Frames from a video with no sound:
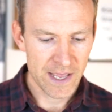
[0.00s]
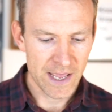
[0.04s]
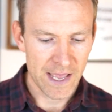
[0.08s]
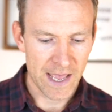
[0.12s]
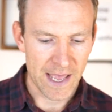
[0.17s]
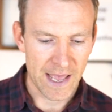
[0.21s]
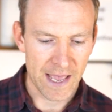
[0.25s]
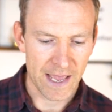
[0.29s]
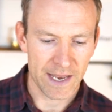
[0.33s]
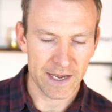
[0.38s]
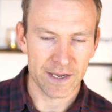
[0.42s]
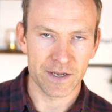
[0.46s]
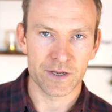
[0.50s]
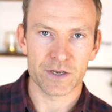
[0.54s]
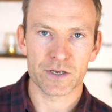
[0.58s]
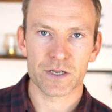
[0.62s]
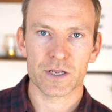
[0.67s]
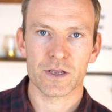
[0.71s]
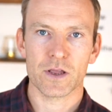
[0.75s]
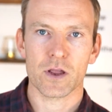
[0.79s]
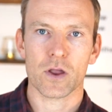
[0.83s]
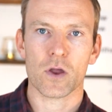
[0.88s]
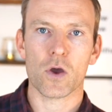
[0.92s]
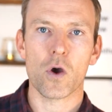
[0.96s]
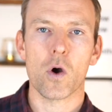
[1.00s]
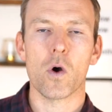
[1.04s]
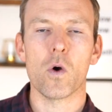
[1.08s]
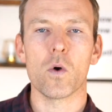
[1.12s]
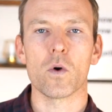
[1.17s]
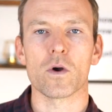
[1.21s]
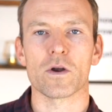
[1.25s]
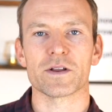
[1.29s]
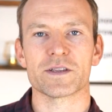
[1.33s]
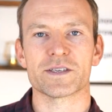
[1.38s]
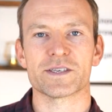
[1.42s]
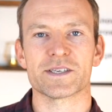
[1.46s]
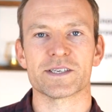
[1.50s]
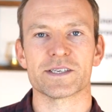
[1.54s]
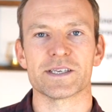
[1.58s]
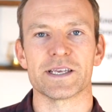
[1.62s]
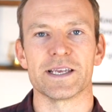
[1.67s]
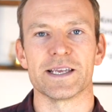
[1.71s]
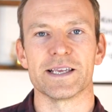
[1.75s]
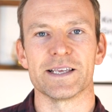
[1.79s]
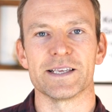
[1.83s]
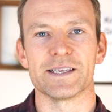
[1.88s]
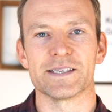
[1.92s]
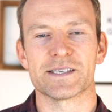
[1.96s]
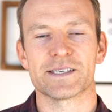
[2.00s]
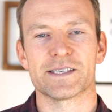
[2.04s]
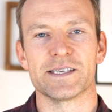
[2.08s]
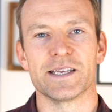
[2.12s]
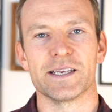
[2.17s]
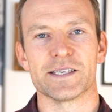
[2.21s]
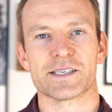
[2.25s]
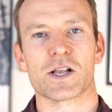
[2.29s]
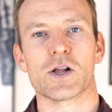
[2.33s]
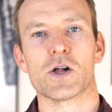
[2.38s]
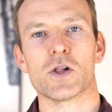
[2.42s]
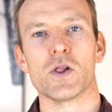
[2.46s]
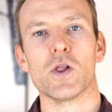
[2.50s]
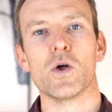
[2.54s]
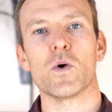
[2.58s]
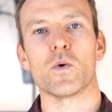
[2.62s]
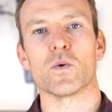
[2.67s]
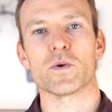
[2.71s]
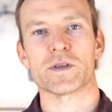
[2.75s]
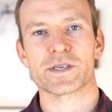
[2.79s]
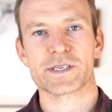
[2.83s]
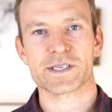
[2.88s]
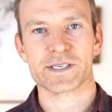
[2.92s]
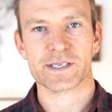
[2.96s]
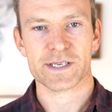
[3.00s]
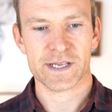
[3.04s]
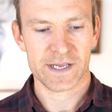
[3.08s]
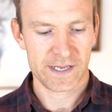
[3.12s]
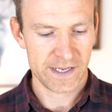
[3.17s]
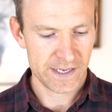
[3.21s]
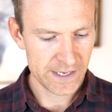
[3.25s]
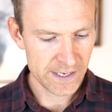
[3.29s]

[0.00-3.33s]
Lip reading: and courts is close